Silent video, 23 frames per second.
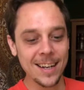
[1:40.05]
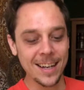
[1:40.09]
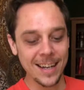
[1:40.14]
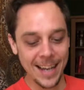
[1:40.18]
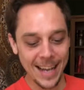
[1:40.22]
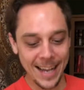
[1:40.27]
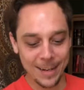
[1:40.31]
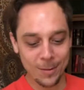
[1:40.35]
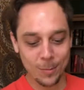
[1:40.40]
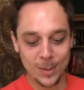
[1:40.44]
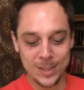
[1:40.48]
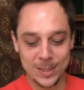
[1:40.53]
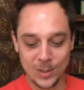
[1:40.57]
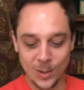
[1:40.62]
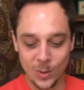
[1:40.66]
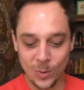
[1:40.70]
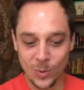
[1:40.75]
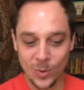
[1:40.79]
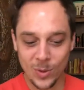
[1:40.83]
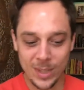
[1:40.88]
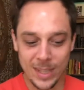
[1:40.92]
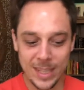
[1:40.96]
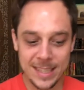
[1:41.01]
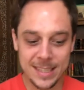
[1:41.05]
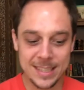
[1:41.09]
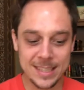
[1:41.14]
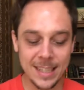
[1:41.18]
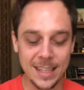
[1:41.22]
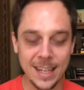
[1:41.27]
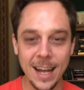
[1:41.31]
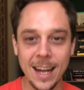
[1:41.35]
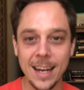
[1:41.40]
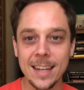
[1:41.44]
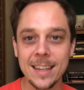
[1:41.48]
And what's cool is a
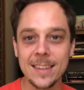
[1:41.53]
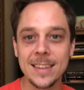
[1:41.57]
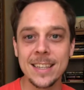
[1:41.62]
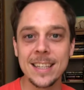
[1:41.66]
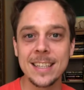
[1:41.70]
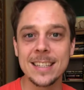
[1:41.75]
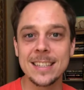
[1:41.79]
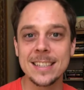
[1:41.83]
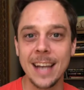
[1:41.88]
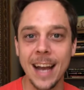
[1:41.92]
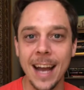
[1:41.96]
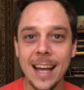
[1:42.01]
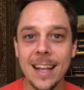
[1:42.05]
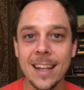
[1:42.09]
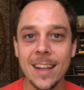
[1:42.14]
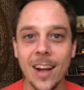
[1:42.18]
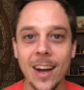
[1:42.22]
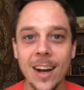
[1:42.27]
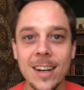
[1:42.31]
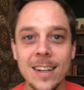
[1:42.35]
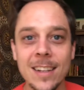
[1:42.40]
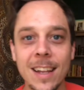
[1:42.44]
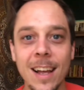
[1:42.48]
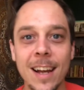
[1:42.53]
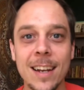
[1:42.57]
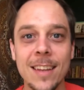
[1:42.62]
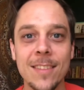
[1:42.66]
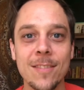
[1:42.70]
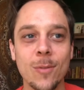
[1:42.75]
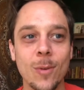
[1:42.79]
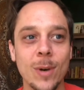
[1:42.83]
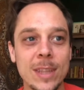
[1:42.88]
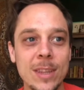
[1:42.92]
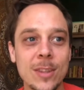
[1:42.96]
lot of the dialogue, a lot
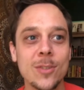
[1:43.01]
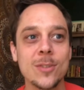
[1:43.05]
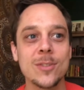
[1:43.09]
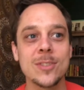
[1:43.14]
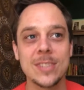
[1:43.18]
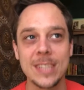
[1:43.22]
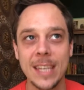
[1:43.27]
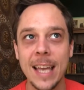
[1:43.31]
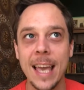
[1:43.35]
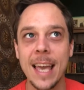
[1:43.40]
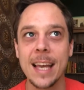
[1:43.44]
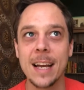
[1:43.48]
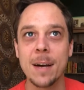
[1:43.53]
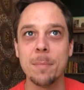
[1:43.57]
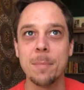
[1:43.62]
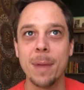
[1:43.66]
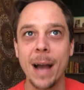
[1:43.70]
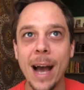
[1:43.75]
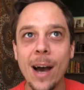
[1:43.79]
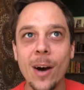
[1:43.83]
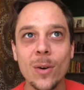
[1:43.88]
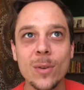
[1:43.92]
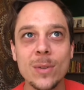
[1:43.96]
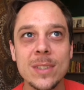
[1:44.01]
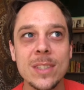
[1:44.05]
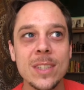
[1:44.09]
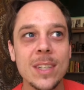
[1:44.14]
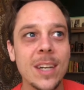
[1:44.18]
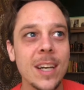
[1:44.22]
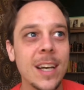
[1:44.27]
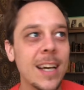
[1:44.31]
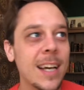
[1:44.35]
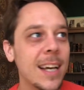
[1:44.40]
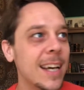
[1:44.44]
of what they're singing about
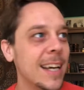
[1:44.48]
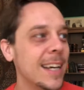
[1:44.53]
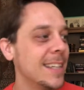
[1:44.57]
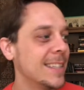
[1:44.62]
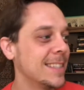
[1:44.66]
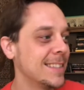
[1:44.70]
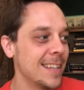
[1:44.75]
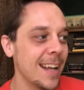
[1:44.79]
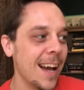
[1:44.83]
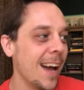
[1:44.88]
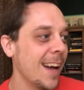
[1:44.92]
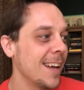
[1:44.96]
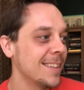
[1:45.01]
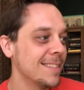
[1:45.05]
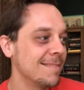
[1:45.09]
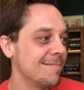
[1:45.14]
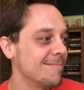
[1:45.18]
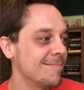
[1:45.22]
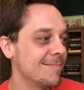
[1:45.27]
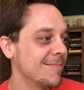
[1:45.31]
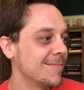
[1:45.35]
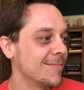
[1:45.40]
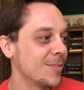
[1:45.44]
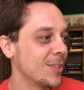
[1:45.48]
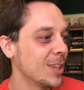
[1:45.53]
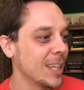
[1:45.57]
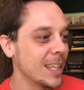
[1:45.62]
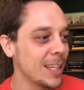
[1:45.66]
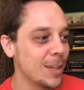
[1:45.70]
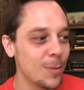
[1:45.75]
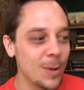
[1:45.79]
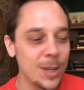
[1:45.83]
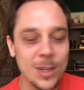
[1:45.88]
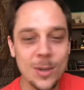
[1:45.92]
is not
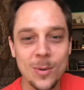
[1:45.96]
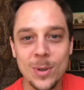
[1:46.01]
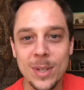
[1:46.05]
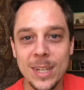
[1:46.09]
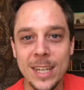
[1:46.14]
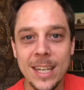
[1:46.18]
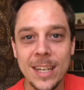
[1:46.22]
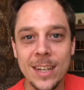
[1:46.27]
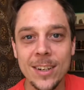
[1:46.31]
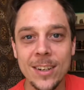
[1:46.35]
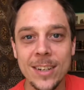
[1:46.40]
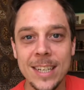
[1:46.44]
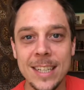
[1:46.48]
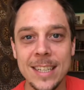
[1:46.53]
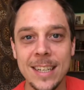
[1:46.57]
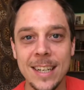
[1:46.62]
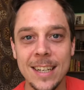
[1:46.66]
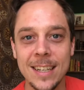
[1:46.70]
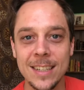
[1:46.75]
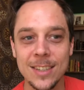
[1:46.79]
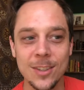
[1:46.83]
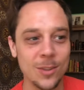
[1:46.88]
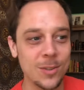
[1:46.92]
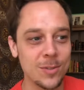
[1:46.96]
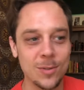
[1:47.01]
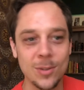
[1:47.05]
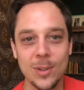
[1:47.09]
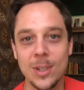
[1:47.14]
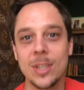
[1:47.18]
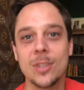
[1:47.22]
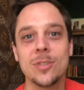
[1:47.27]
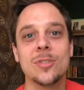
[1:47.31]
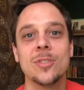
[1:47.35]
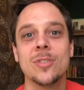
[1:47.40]
really what you would hear in your
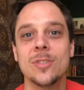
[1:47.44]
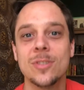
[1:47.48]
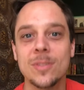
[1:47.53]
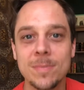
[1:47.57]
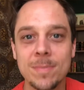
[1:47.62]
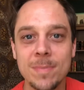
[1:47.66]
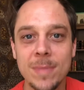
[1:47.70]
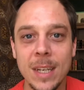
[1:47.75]
traditional